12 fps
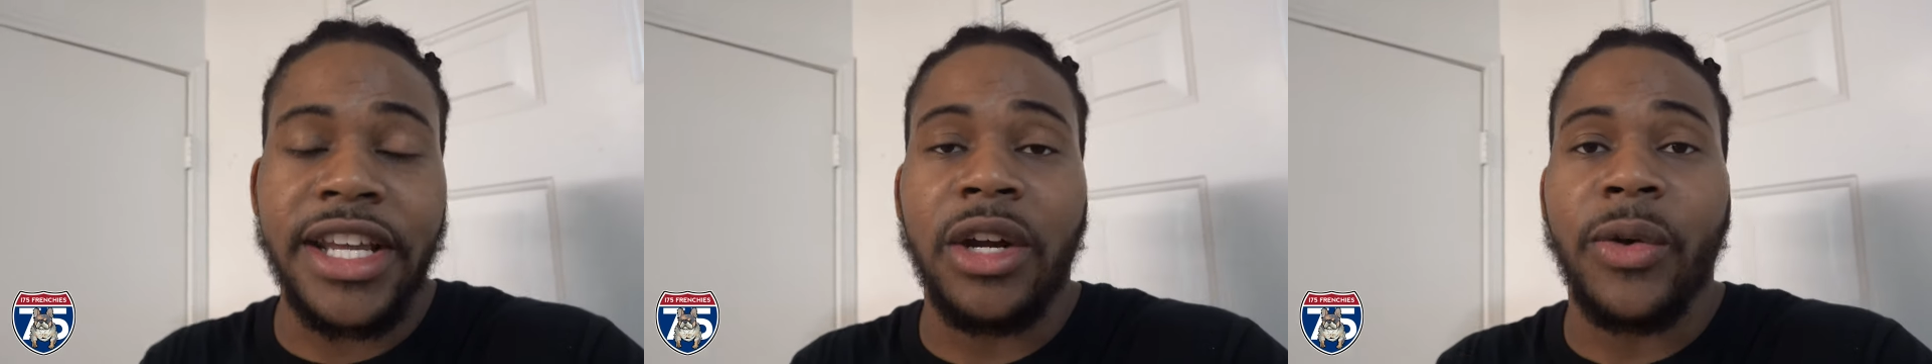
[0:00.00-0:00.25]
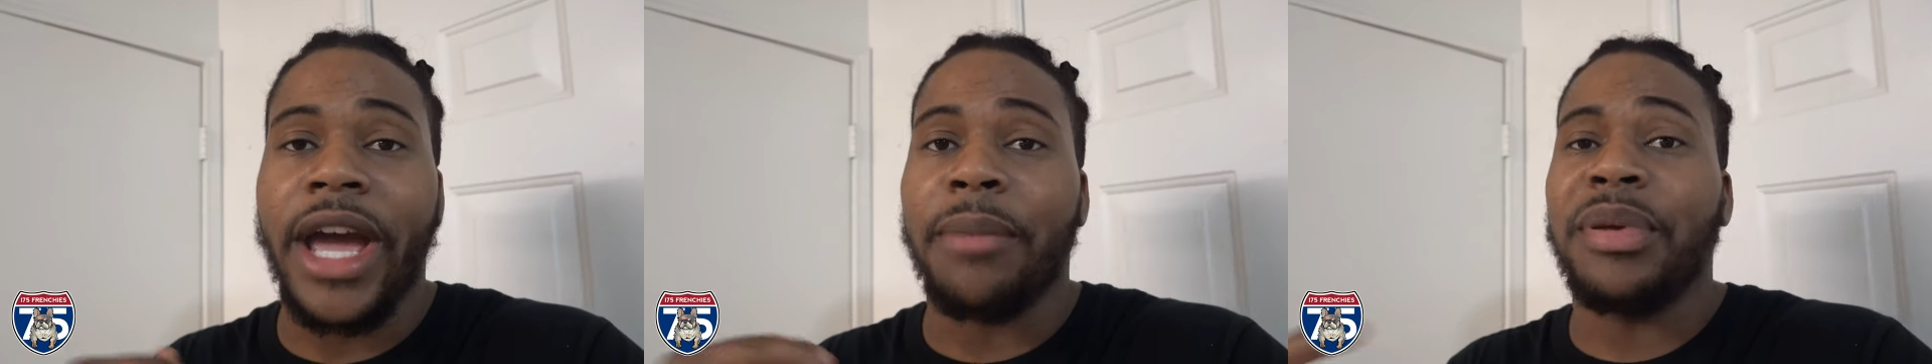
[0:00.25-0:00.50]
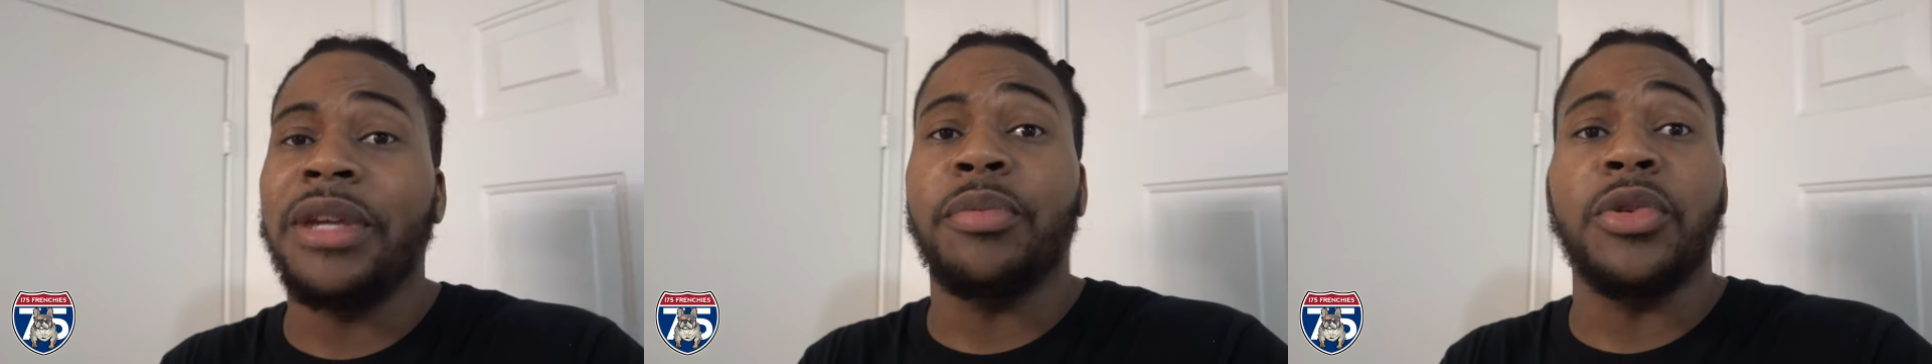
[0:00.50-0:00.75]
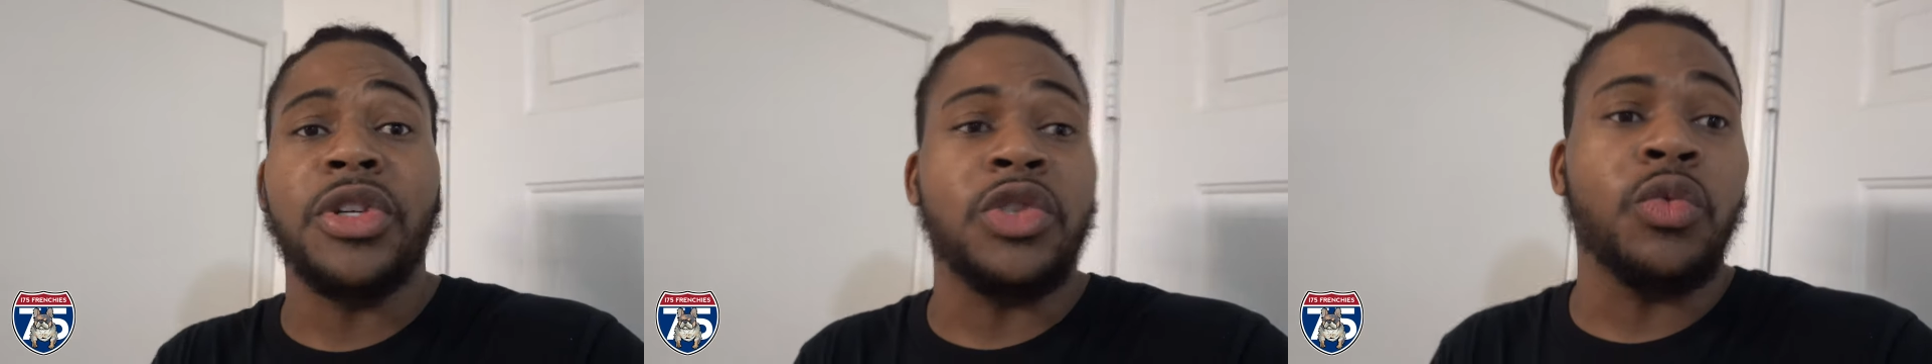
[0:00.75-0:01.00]
They don't got
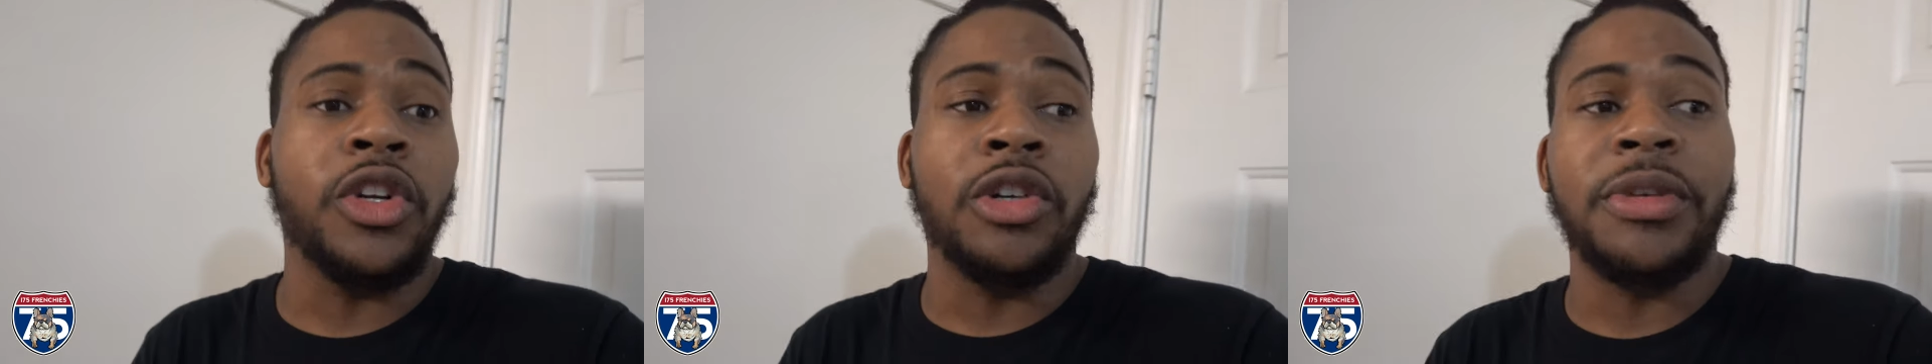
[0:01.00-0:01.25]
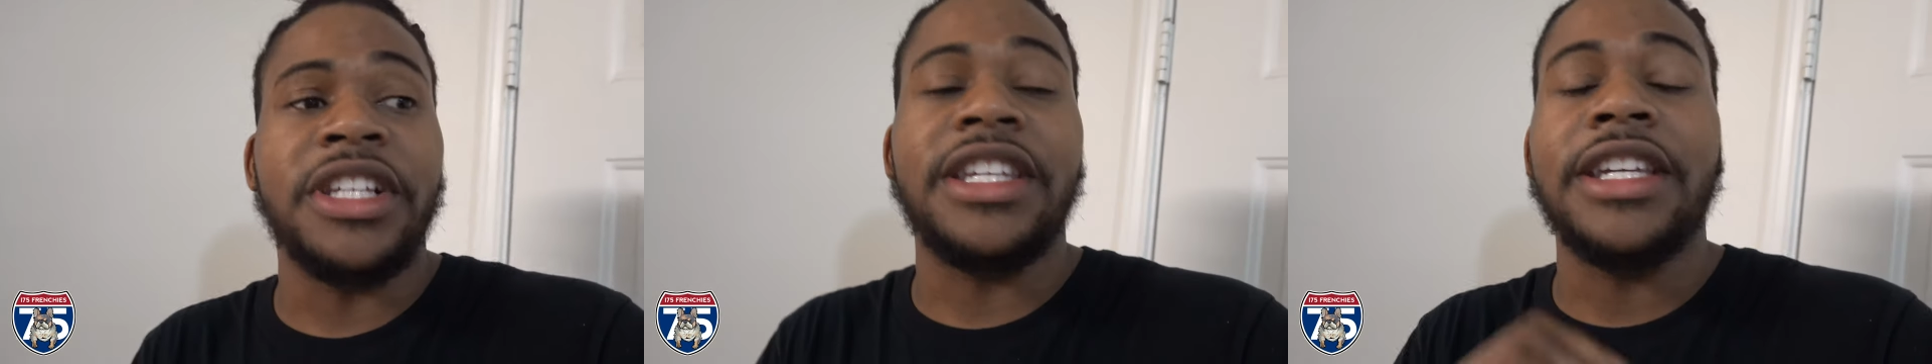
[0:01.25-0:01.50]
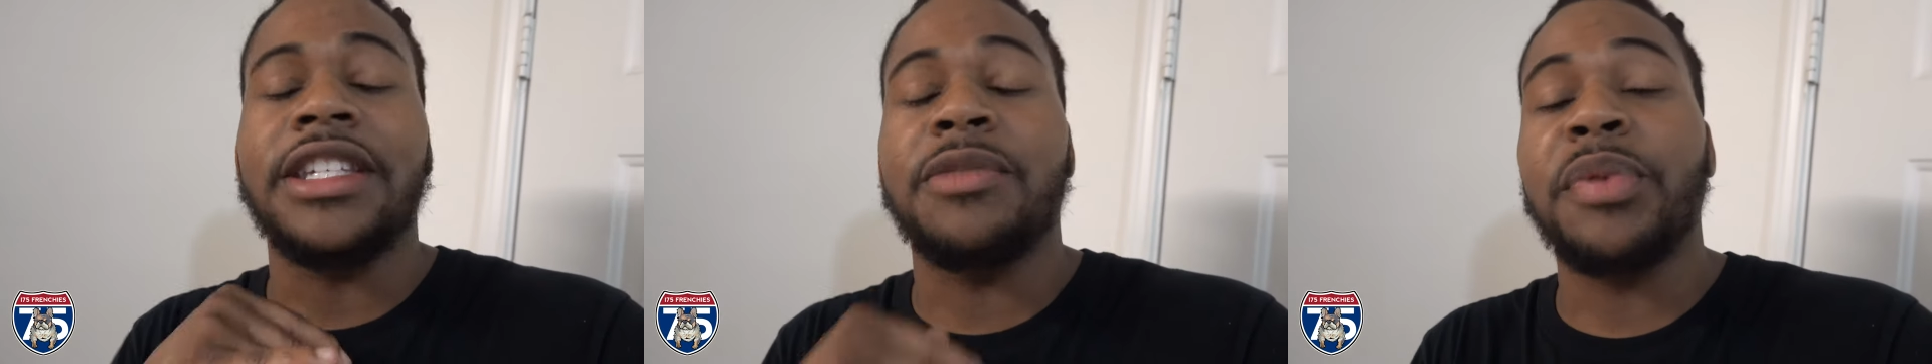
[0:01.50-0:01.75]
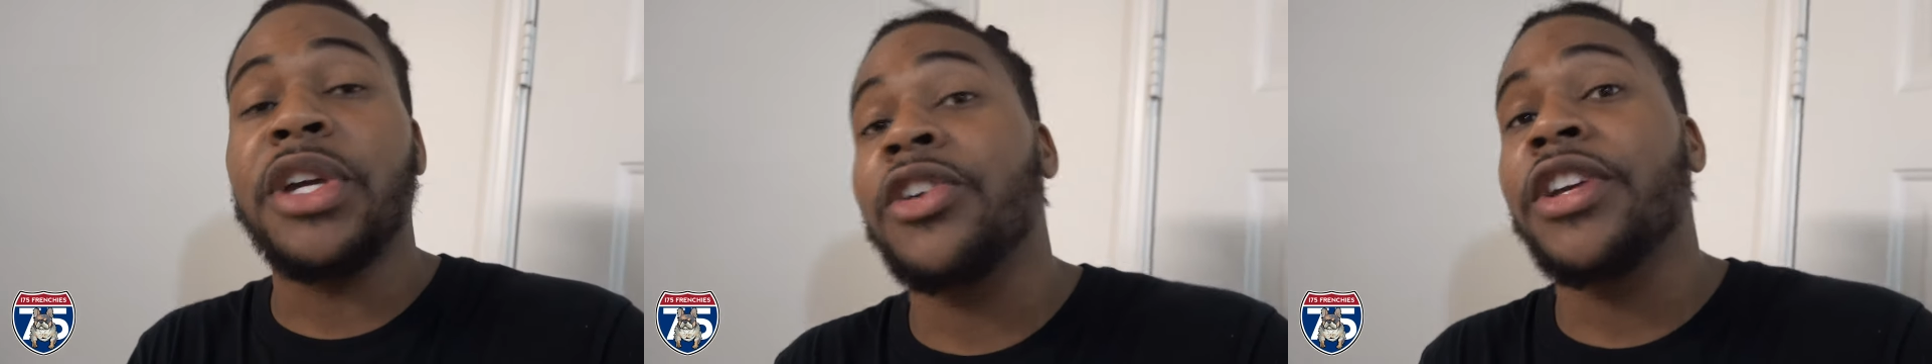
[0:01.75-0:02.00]
people that's with them, that's
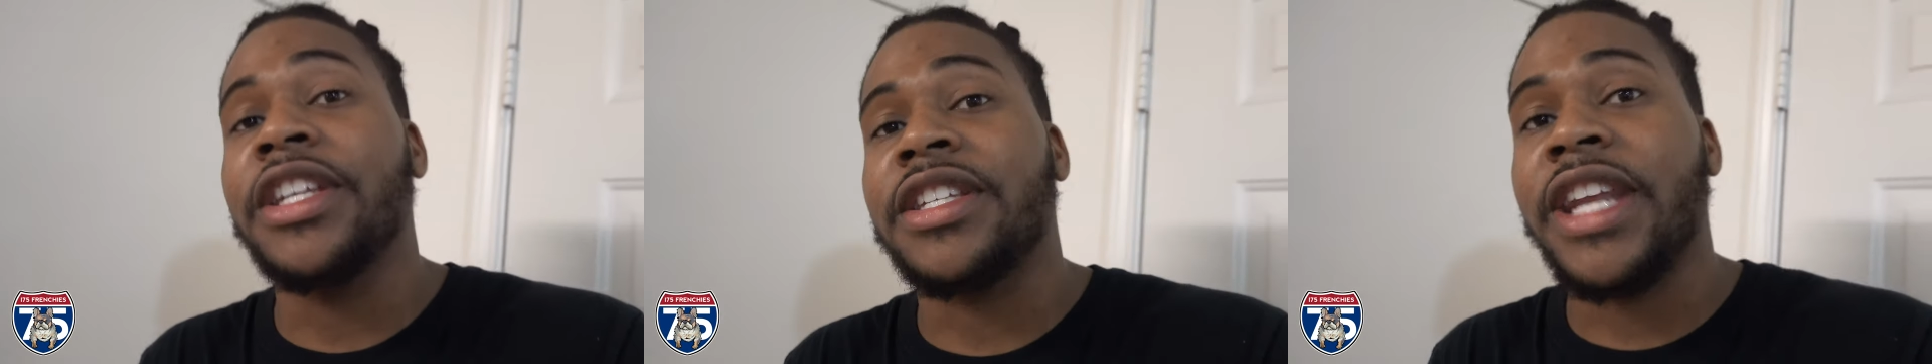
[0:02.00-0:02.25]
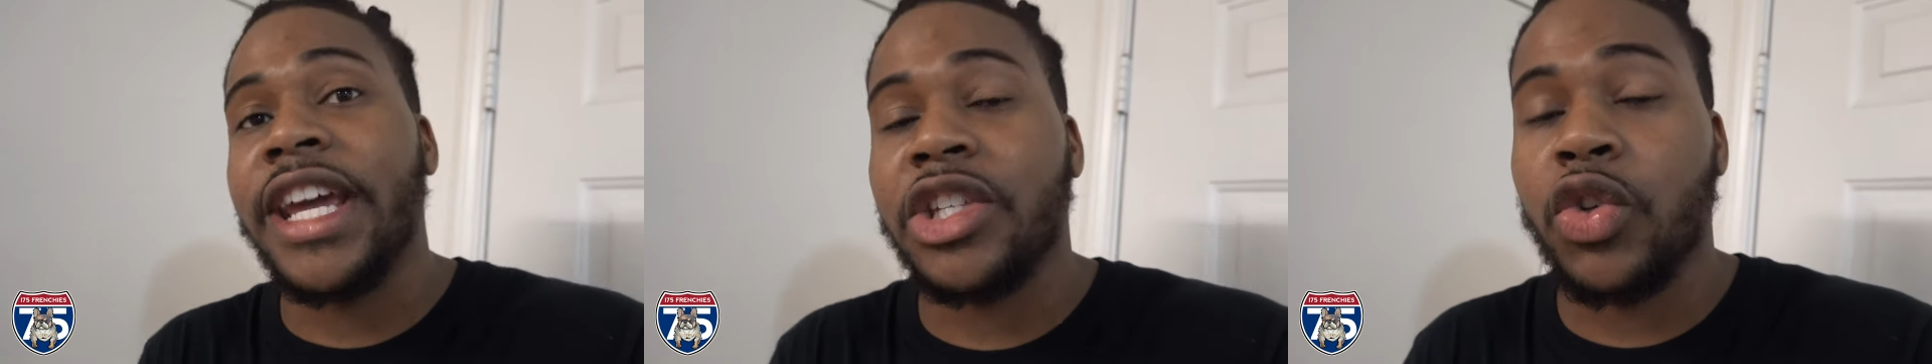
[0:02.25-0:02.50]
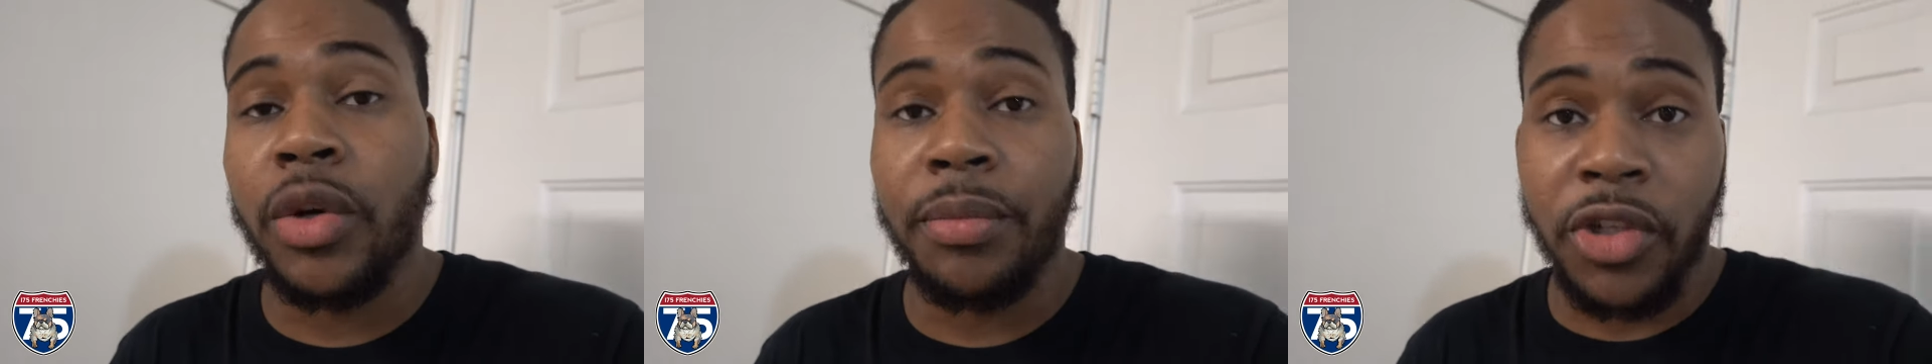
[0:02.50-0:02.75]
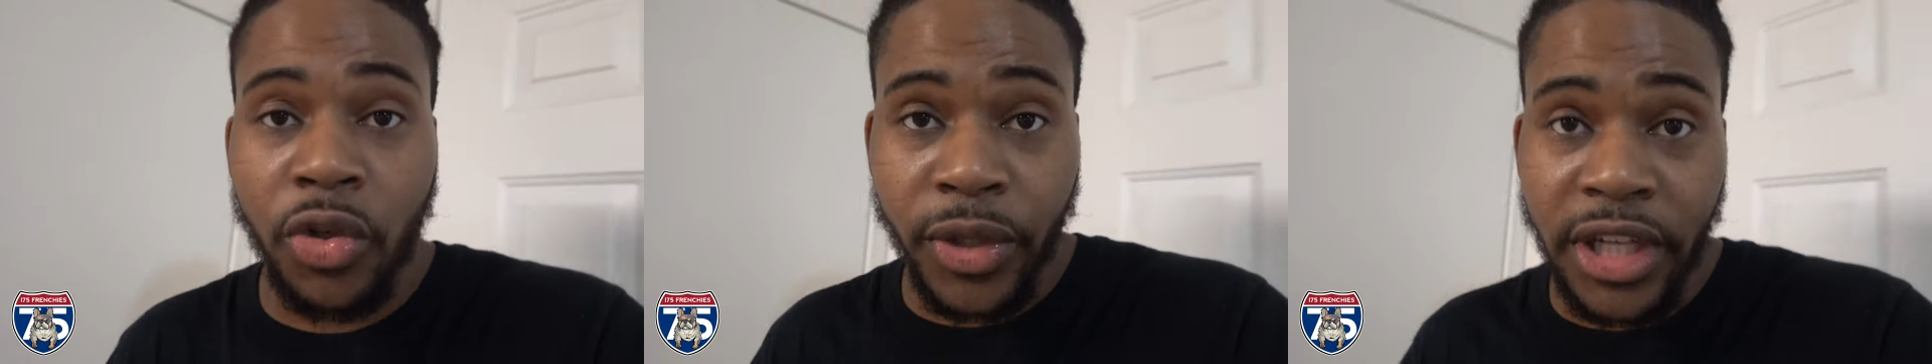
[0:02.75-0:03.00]
experienced next to them
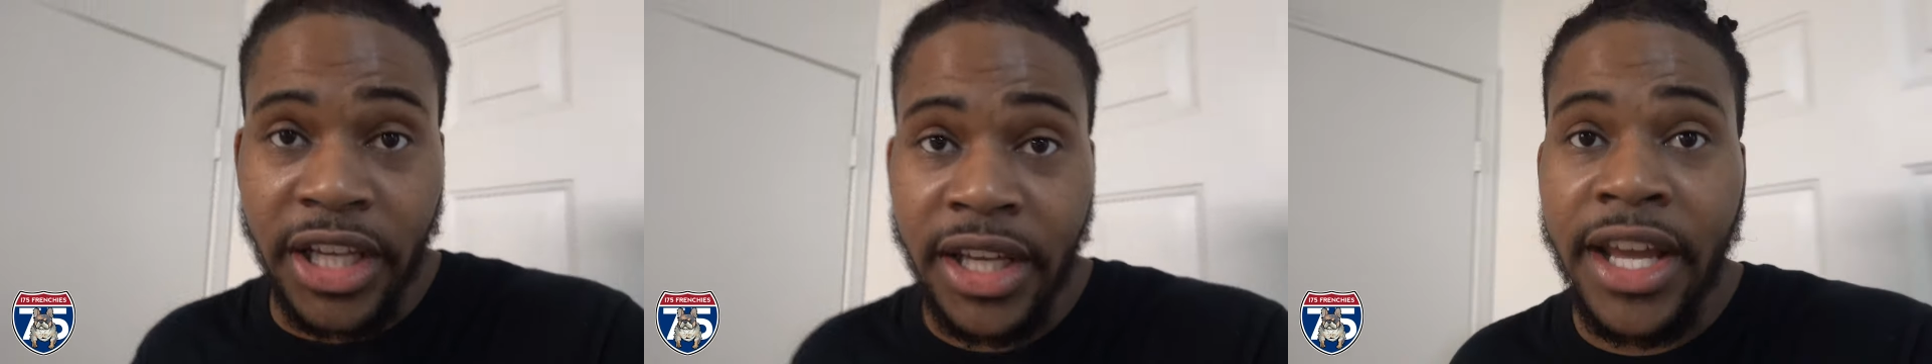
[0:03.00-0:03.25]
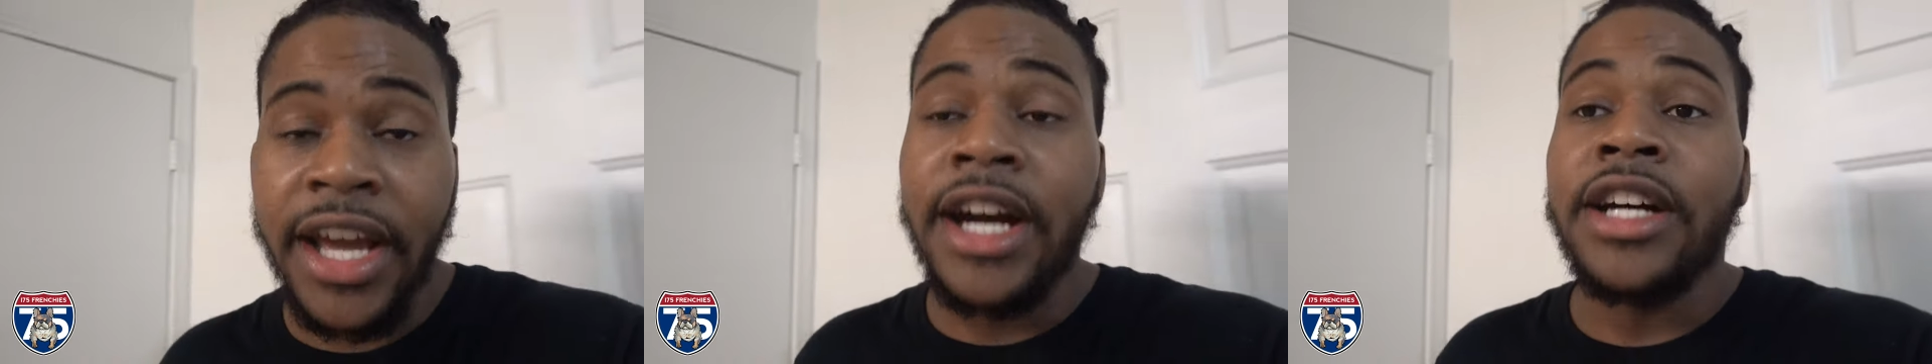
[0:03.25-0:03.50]
doing it.